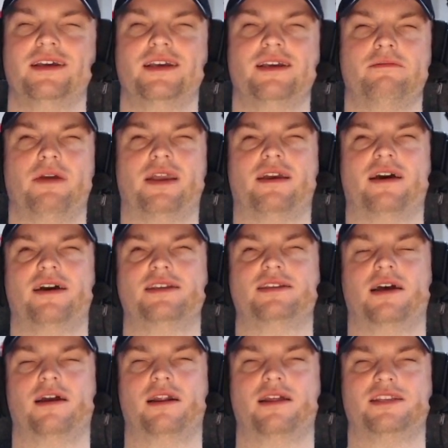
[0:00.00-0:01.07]
because
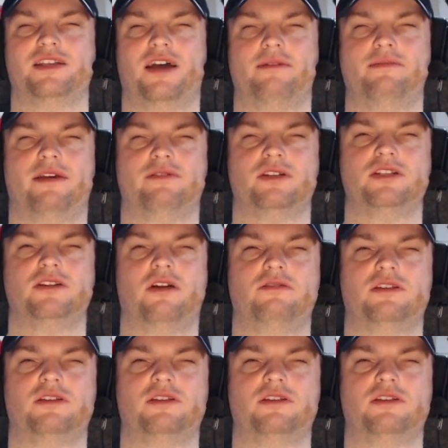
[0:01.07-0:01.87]
a lot of the time there is no